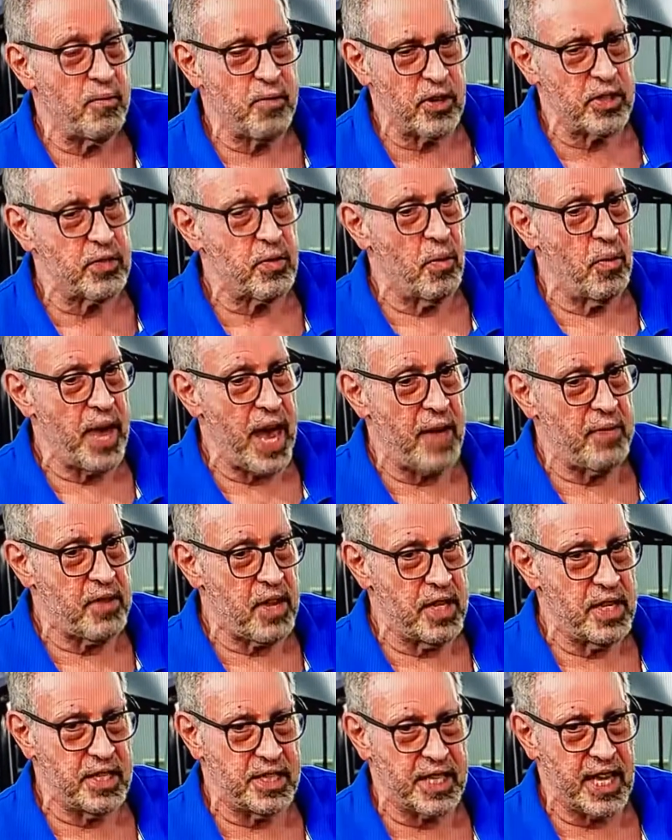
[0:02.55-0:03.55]
First of all, we have to
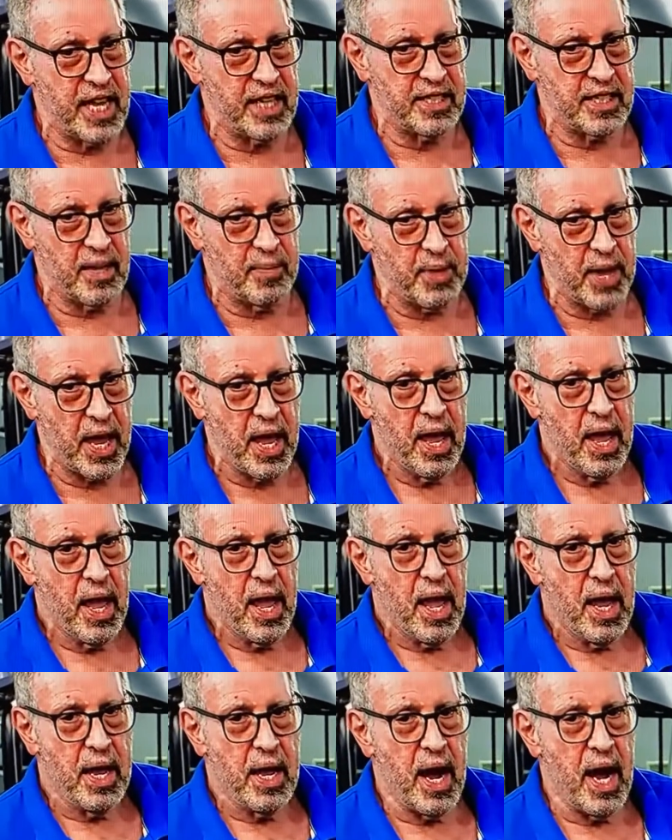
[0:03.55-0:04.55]
understand something.
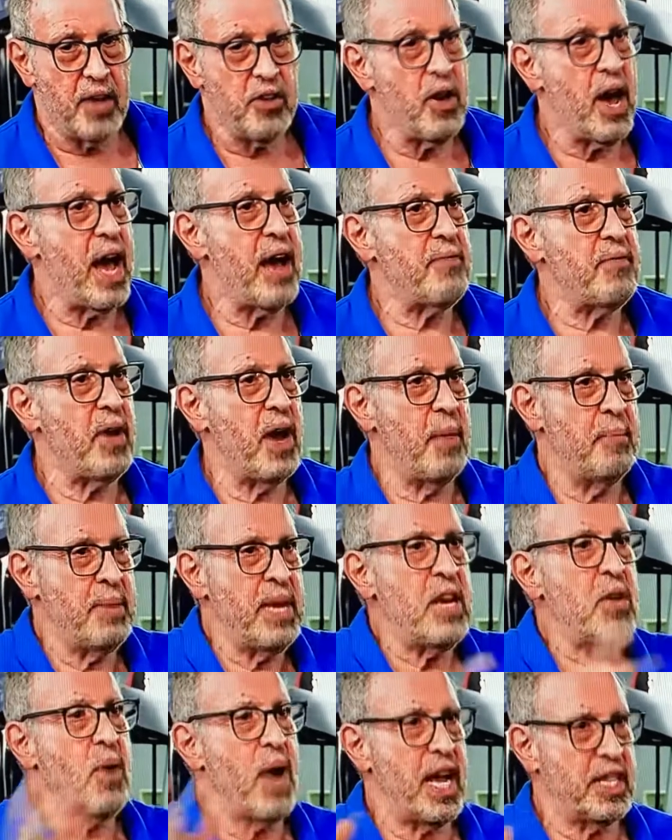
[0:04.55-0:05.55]
You have
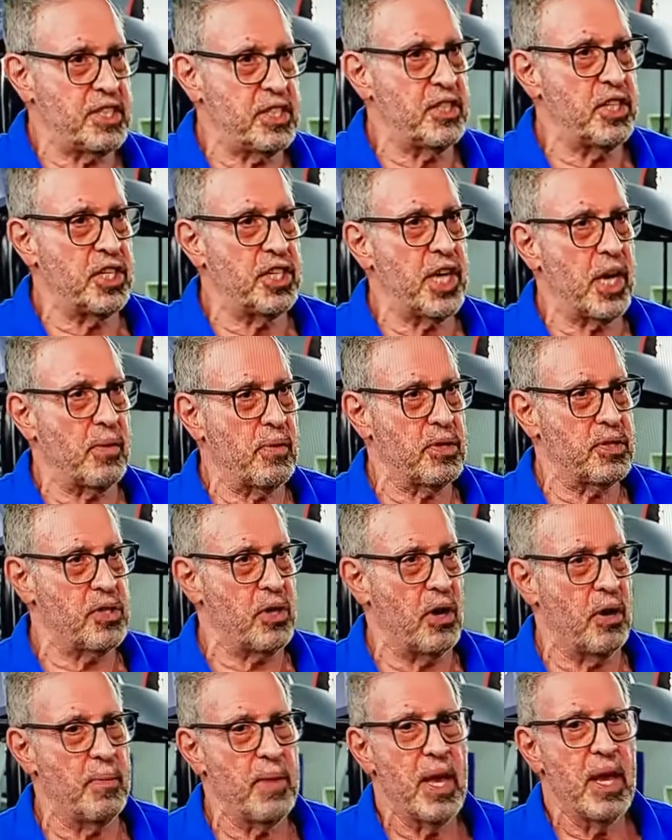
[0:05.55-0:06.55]
amino acids, a general
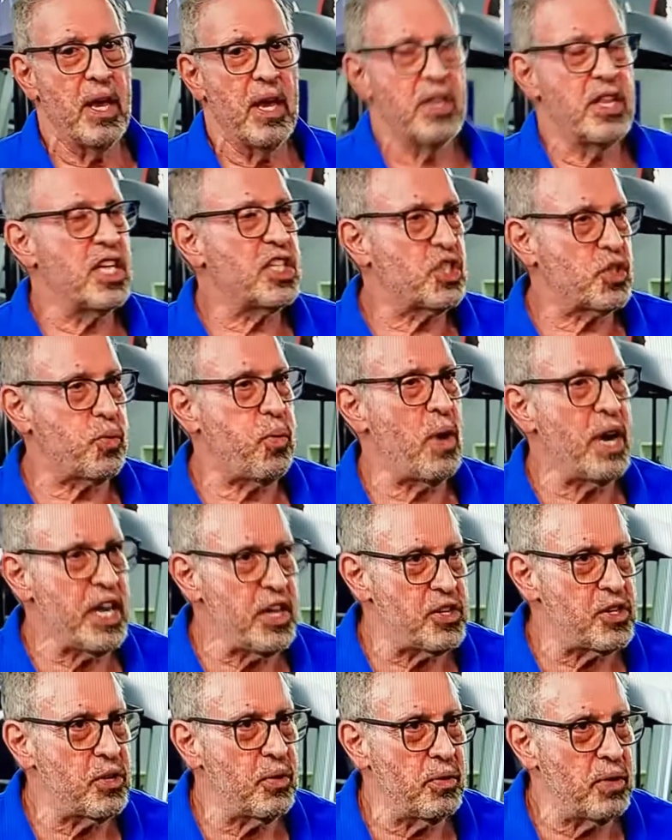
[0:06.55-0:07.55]
term. There's
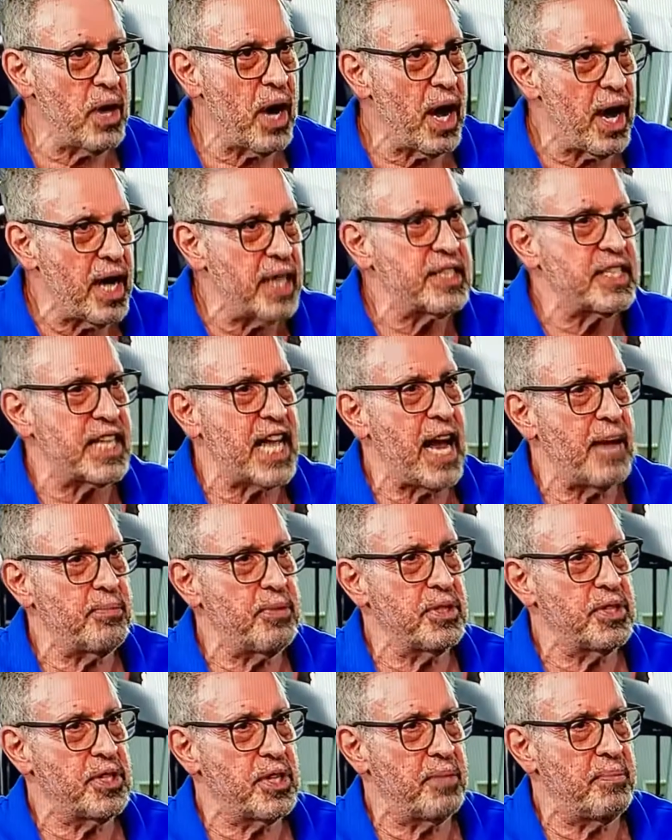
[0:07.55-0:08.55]
22
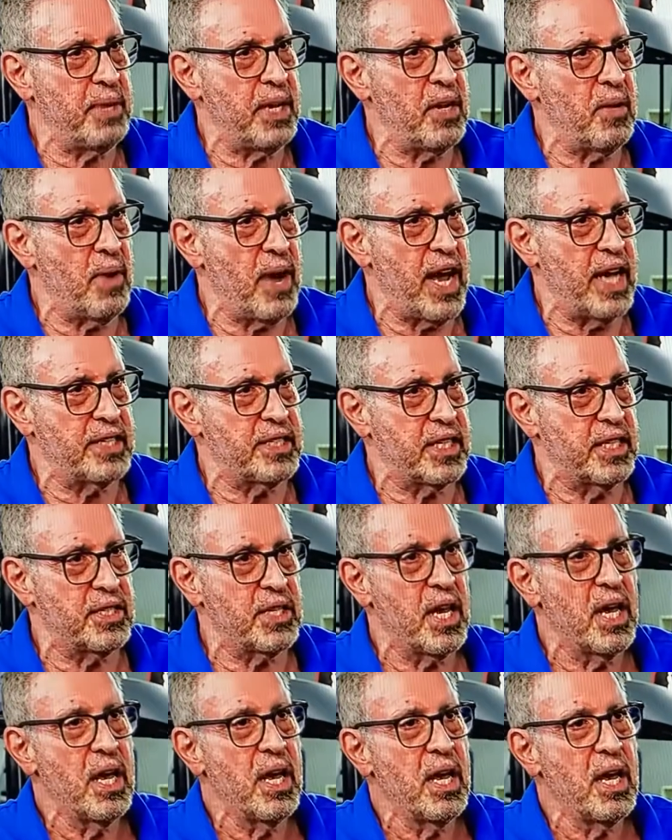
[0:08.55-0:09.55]
established amino acids.
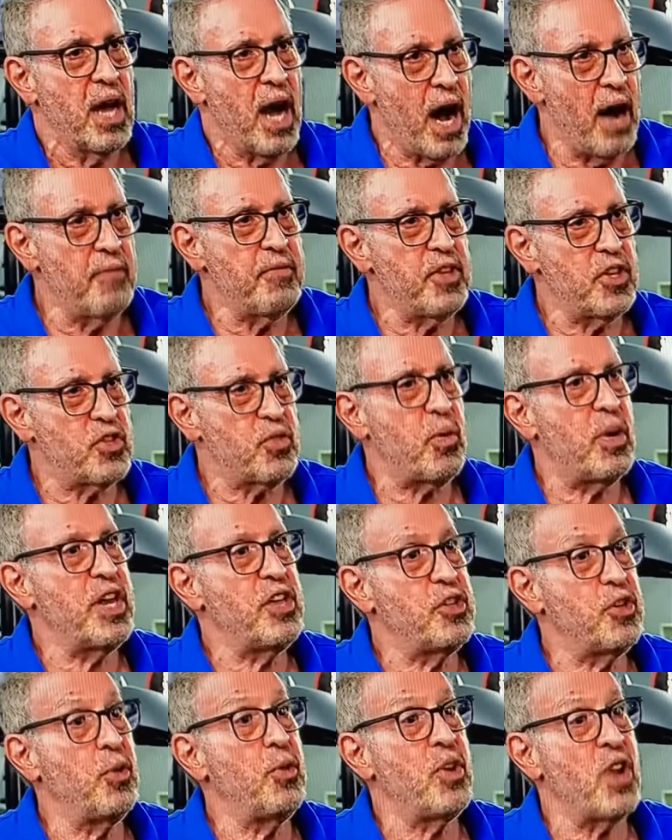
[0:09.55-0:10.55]
Of the
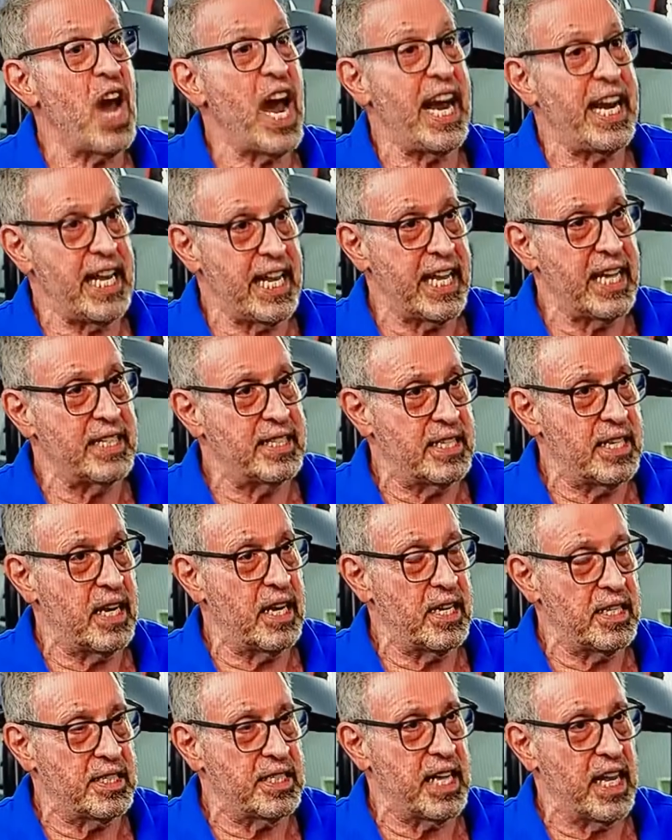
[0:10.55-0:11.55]
22, 9 are considered
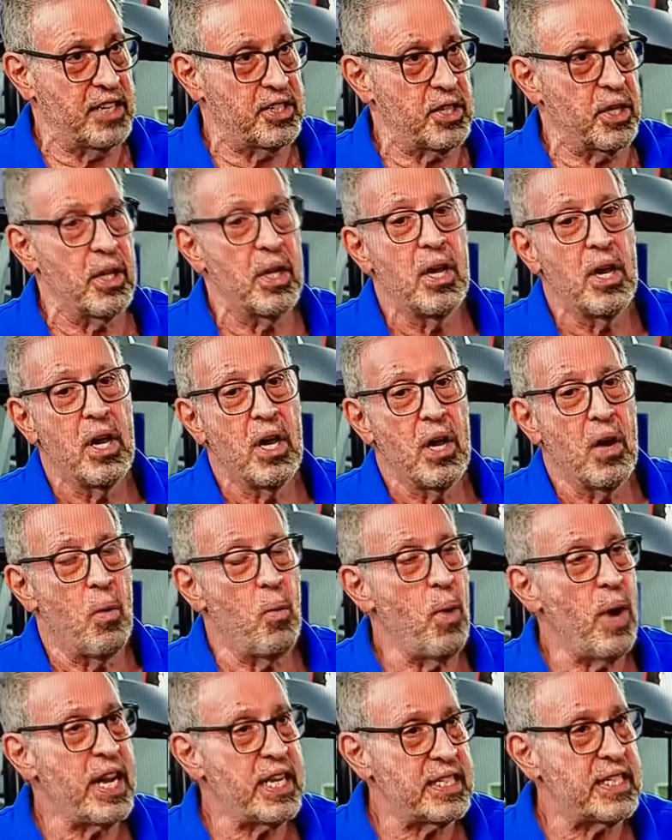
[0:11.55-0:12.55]
essential.
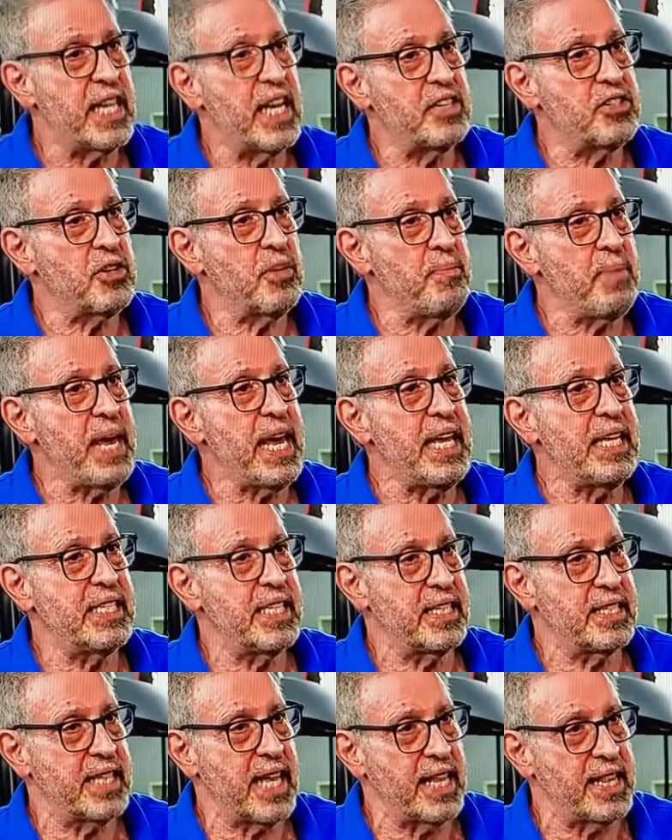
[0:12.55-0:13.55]
What essential means
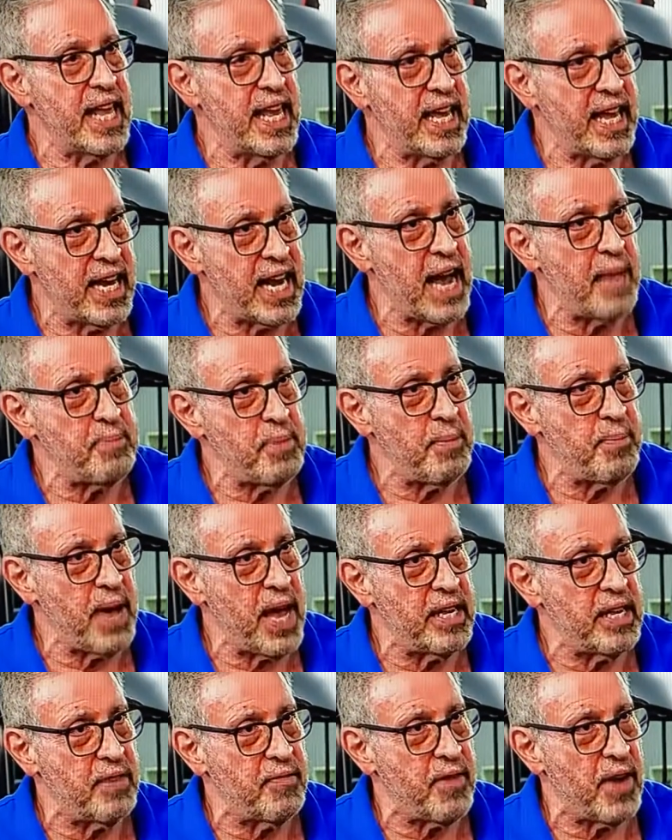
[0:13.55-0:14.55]
is that they cannot be
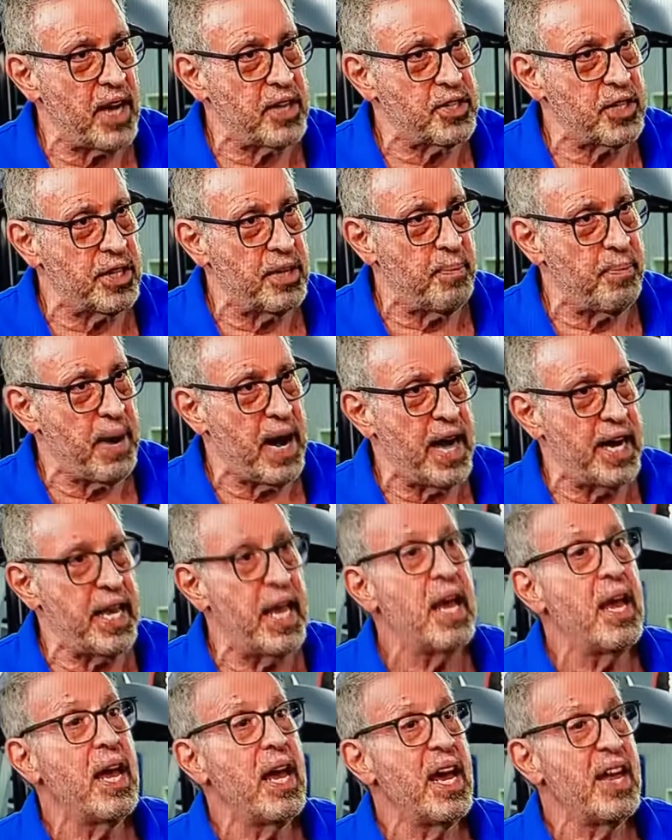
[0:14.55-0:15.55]
manufactured in the body.
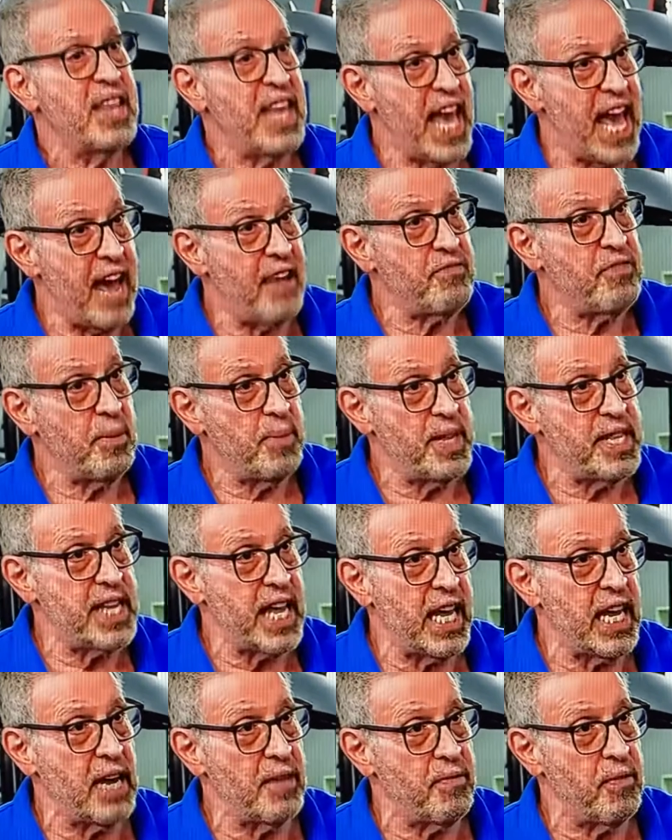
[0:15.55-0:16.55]
They have to be
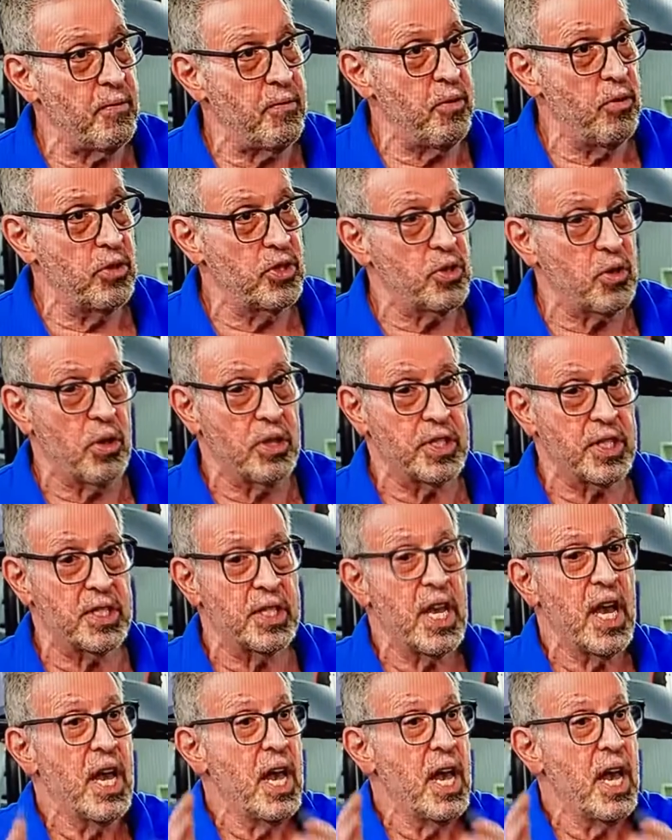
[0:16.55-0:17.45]
taken from food sources.